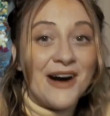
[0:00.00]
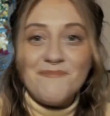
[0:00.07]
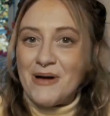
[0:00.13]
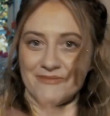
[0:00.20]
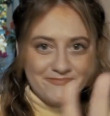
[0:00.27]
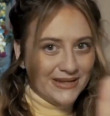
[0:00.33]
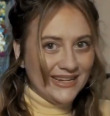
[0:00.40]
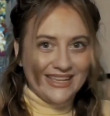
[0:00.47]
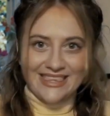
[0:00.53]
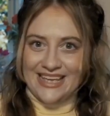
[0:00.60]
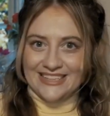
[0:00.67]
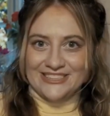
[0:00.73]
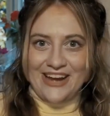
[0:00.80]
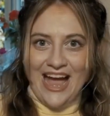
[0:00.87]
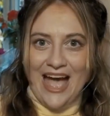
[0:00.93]
But big
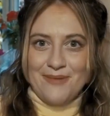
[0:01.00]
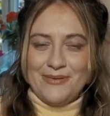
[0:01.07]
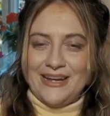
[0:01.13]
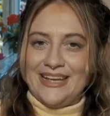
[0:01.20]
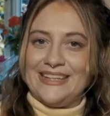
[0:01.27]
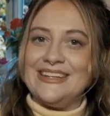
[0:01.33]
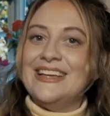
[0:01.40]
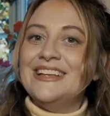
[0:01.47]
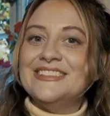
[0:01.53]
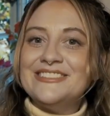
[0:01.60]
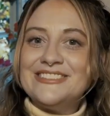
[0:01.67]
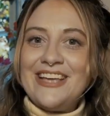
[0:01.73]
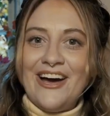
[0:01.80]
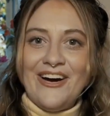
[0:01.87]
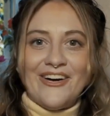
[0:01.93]
things are happening.
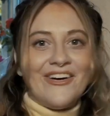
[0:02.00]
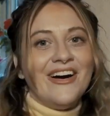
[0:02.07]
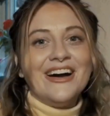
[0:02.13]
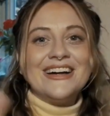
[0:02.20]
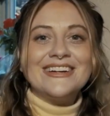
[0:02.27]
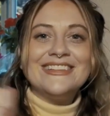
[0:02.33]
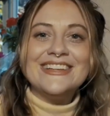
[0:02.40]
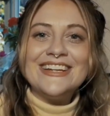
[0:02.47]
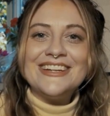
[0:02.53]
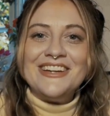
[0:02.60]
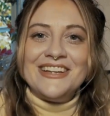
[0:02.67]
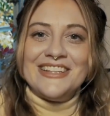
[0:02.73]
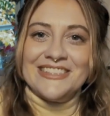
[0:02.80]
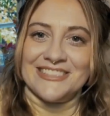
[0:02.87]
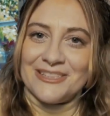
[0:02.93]
So click
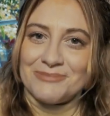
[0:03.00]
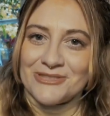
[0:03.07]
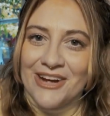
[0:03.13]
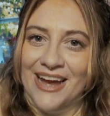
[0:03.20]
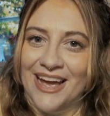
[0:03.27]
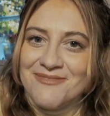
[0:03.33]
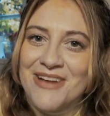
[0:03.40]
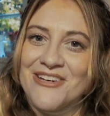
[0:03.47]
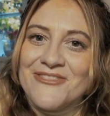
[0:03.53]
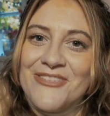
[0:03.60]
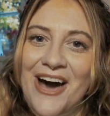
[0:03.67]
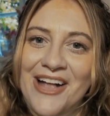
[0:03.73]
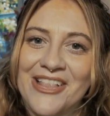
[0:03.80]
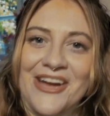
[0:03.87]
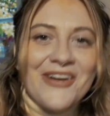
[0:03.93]
subscribe,
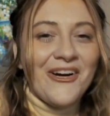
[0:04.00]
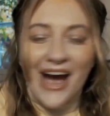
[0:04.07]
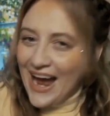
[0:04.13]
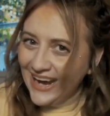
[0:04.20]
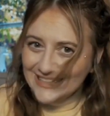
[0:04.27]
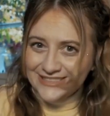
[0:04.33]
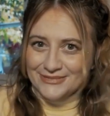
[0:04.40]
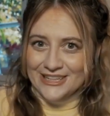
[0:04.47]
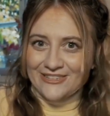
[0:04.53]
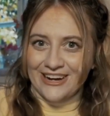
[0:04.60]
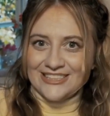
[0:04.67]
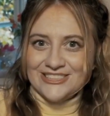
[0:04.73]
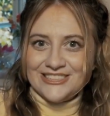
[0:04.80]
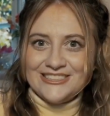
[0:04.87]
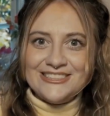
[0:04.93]
follow, ask me
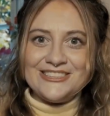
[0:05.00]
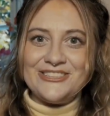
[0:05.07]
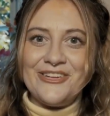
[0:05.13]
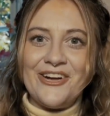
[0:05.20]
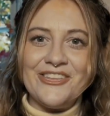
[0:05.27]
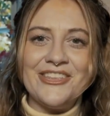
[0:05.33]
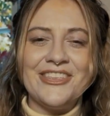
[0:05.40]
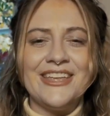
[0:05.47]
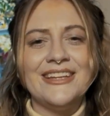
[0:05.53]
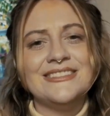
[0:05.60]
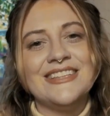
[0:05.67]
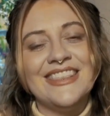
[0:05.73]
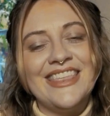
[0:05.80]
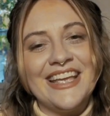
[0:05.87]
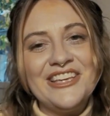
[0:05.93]
questions, do all the
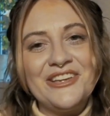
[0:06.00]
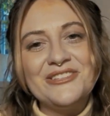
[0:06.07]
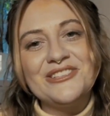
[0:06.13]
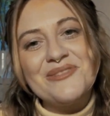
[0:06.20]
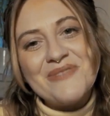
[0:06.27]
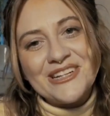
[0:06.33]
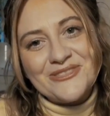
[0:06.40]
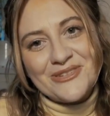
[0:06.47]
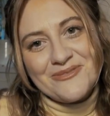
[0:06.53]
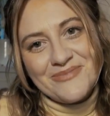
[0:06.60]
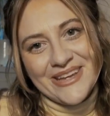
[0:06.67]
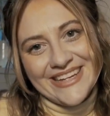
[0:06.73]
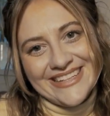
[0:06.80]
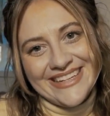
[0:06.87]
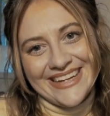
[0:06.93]
things. And thank you so much for
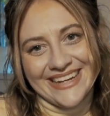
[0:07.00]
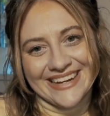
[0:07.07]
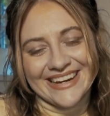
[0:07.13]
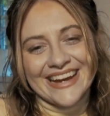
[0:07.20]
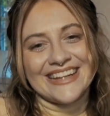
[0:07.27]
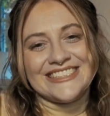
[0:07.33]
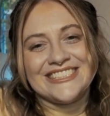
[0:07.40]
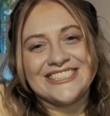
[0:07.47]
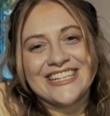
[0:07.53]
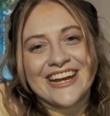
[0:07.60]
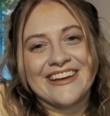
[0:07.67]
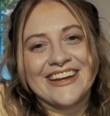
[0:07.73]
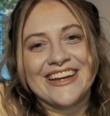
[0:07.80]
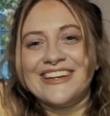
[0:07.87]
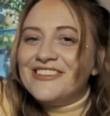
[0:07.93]
being here and
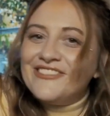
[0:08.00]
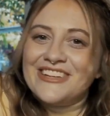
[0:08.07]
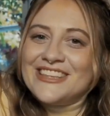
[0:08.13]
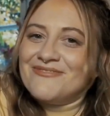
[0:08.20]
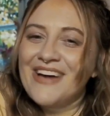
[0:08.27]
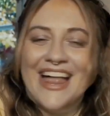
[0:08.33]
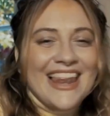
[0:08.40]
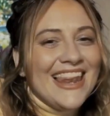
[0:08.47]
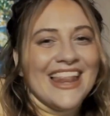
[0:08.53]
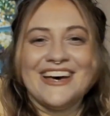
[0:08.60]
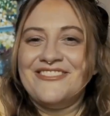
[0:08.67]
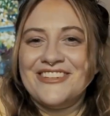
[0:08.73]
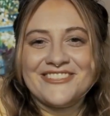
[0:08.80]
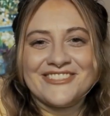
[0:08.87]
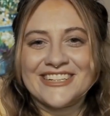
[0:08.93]
sharing with my
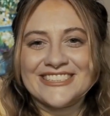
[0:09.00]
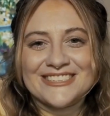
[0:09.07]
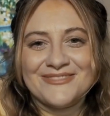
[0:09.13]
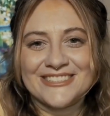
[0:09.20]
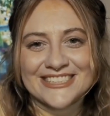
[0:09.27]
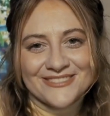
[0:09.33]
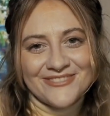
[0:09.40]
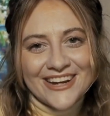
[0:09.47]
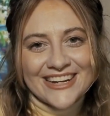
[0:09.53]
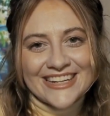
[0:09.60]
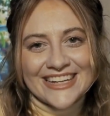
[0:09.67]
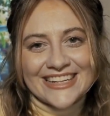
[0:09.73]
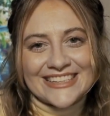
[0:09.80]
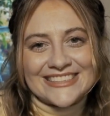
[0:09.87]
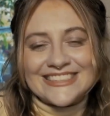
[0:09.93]
love of Christmas
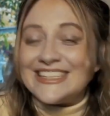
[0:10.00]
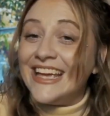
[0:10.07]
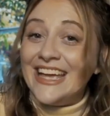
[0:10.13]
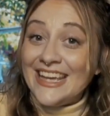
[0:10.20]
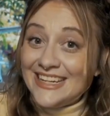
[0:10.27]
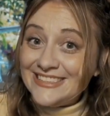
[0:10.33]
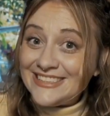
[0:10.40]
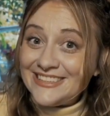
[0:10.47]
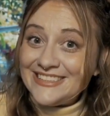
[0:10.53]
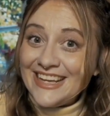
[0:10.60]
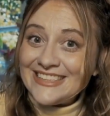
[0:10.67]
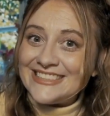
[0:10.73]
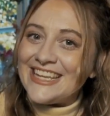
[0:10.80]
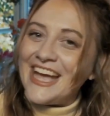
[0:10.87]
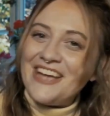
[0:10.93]
markets. Until
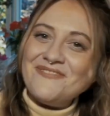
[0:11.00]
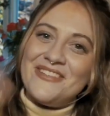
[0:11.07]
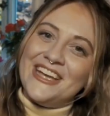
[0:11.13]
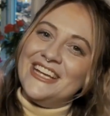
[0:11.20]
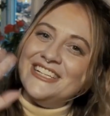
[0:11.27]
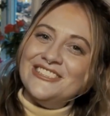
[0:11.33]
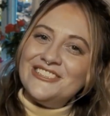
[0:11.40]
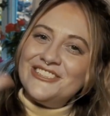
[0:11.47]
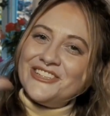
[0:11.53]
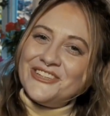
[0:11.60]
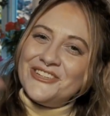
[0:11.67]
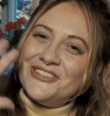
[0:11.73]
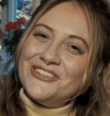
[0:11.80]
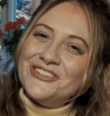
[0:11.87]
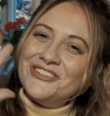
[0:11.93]
next time,
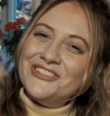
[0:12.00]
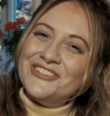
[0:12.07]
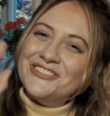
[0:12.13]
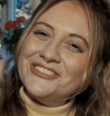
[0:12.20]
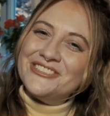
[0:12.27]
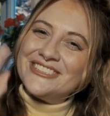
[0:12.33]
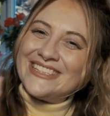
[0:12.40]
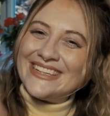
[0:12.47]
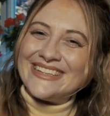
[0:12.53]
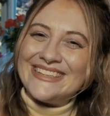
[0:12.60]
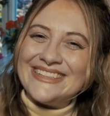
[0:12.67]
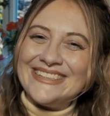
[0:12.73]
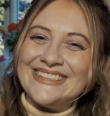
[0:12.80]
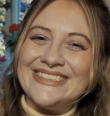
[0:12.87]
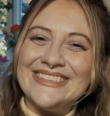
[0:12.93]

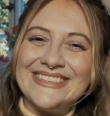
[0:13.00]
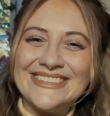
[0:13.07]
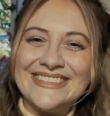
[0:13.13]
cheers!